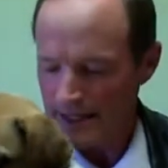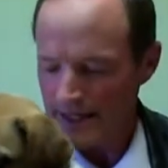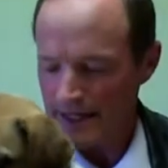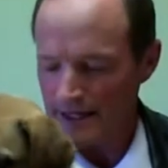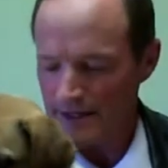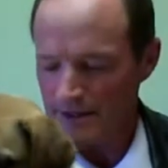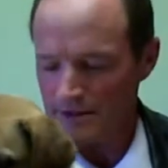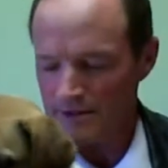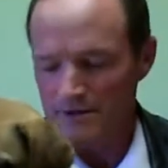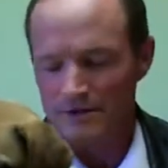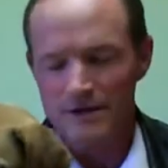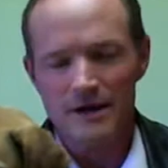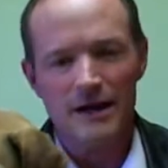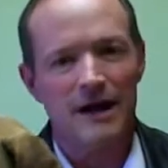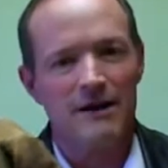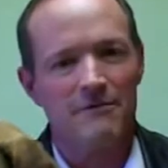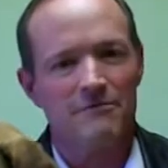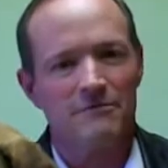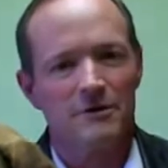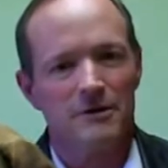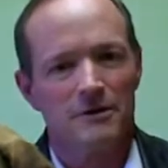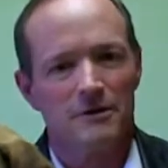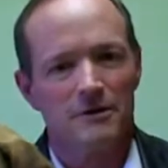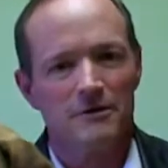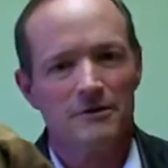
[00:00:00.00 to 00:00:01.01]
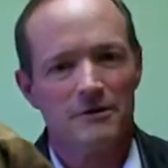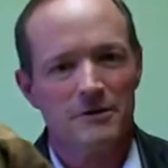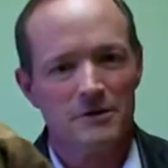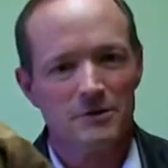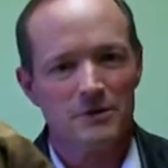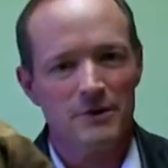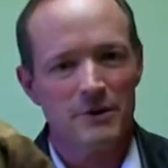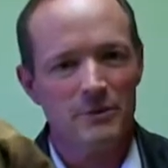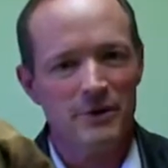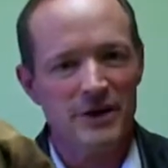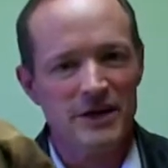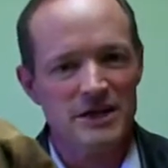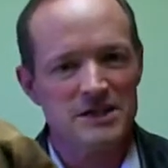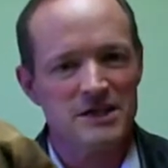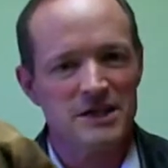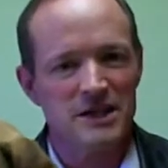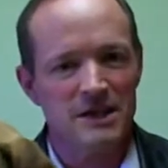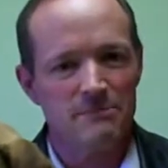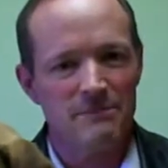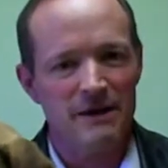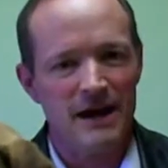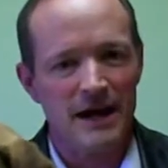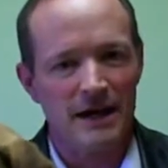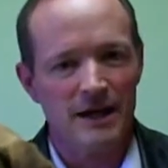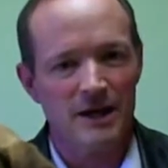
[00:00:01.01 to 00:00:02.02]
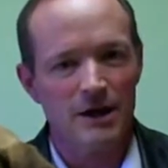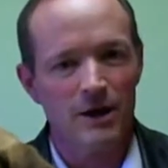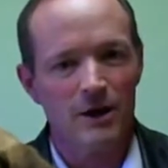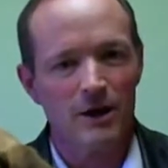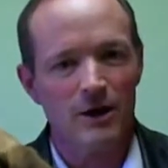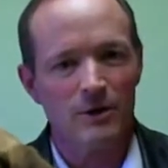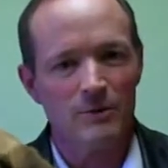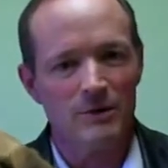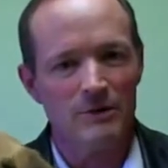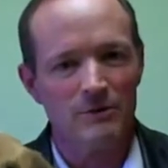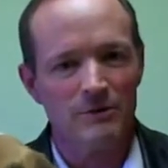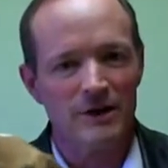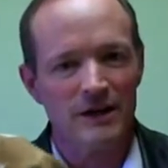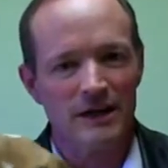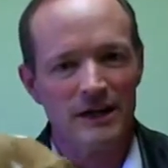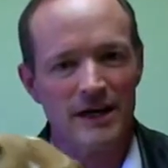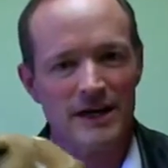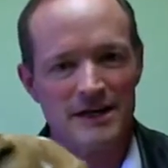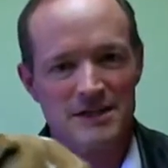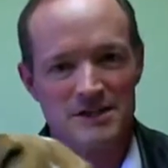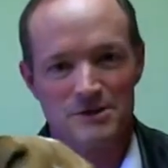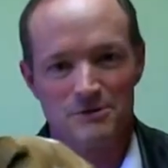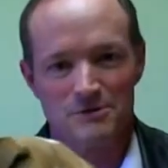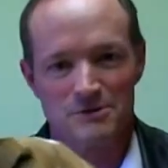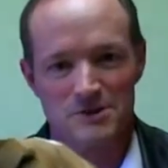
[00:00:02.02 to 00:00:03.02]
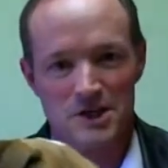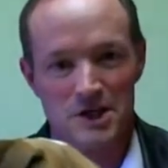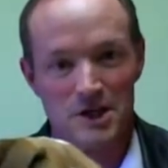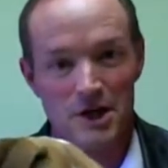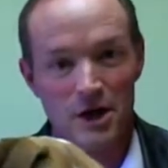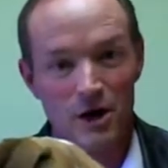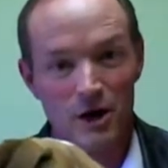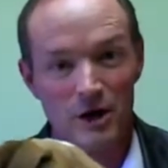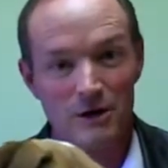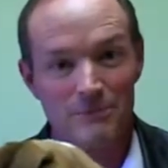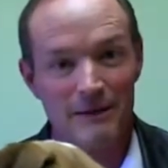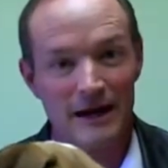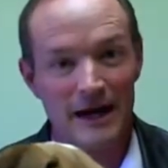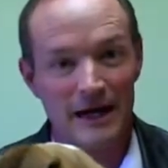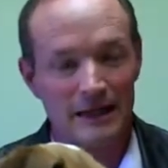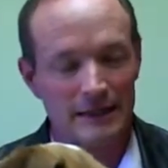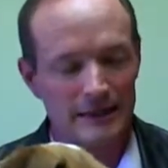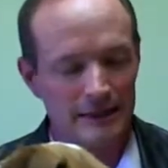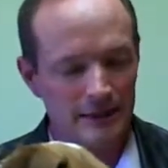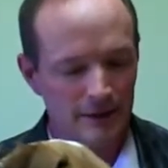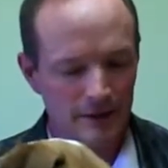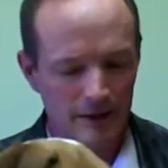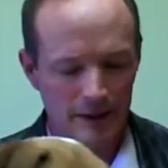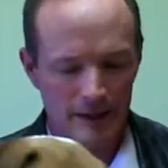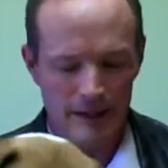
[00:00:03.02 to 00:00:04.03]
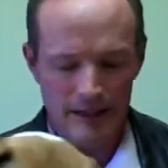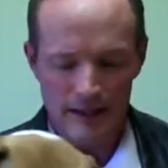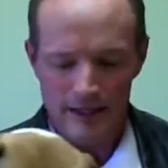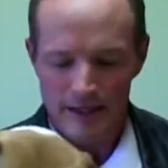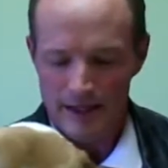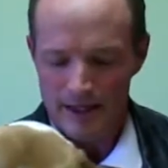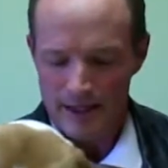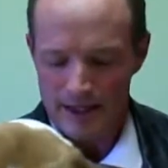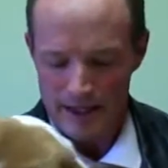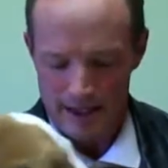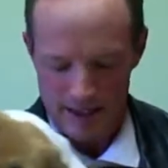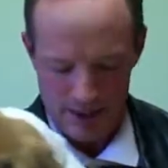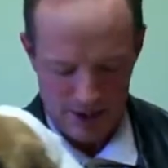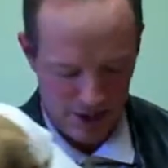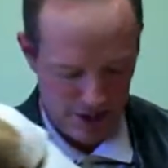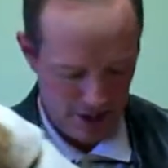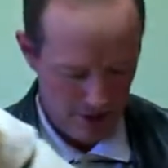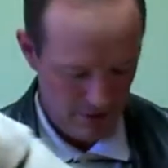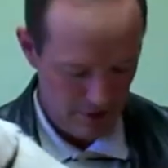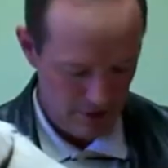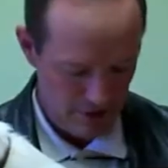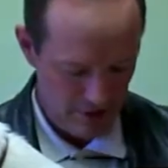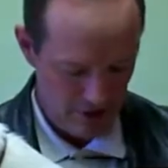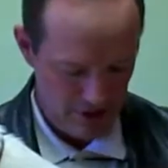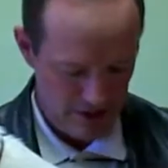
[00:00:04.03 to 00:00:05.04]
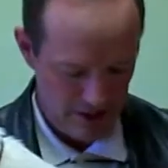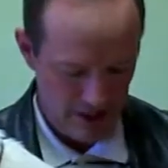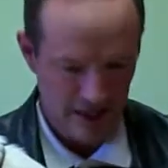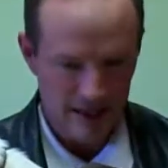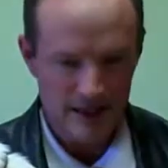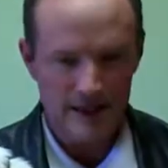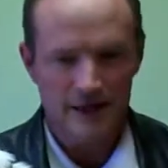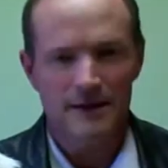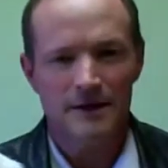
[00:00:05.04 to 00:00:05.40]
And after 3 weeks in the backyard, we realized there was a dog back there. And she was